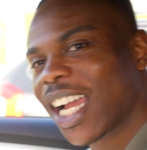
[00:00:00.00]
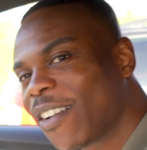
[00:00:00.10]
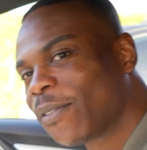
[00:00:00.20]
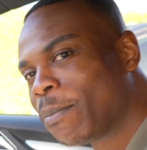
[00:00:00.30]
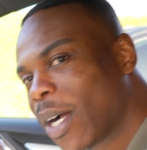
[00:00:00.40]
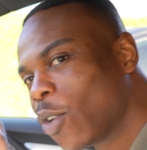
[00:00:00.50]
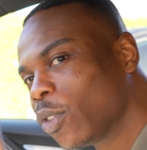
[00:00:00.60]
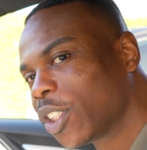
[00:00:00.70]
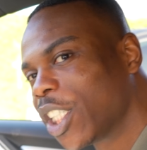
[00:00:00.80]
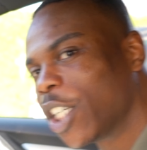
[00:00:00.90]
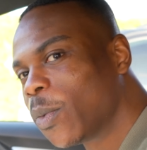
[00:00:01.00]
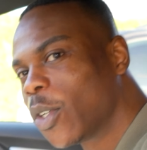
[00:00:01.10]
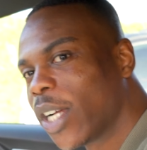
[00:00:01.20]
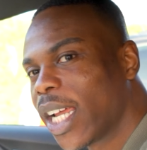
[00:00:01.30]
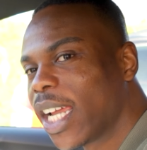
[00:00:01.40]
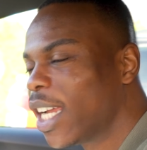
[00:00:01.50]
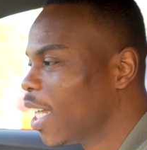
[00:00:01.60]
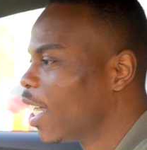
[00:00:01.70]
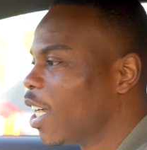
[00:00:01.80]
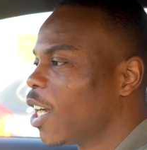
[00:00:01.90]
I have my old steering wheel here,
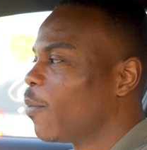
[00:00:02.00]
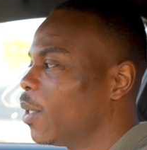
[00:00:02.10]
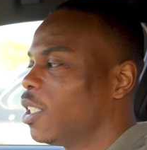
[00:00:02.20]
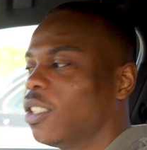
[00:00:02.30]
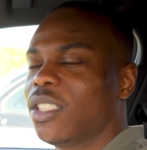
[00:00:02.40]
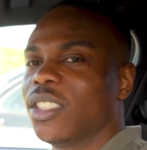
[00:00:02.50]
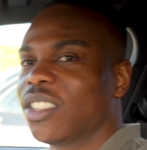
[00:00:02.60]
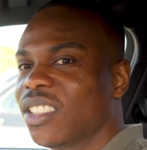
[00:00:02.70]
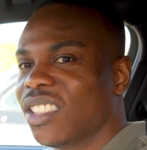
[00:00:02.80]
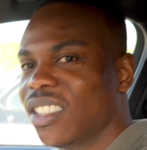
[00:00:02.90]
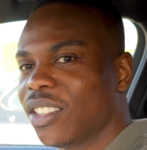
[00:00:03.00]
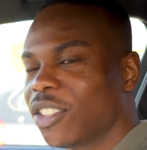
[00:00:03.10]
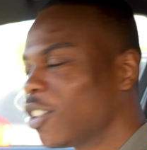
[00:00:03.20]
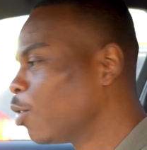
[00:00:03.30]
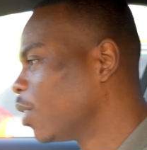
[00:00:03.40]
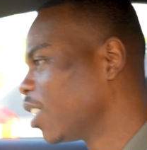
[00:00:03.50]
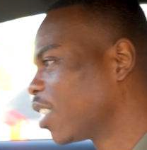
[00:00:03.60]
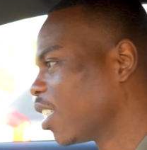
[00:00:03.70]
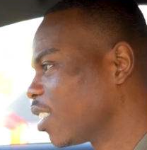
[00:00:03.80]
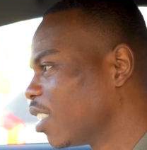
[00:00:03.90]
which is just so
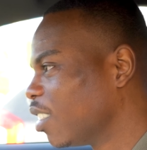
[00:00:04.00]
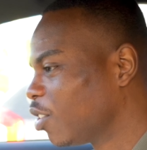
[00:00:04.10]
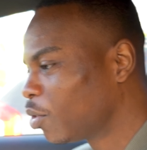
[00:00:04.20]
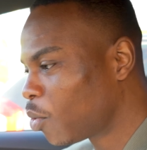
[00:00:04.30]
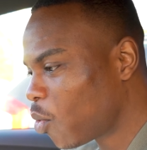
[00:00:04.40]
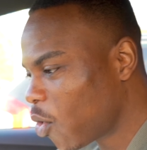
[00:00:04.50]
disgusting. It's so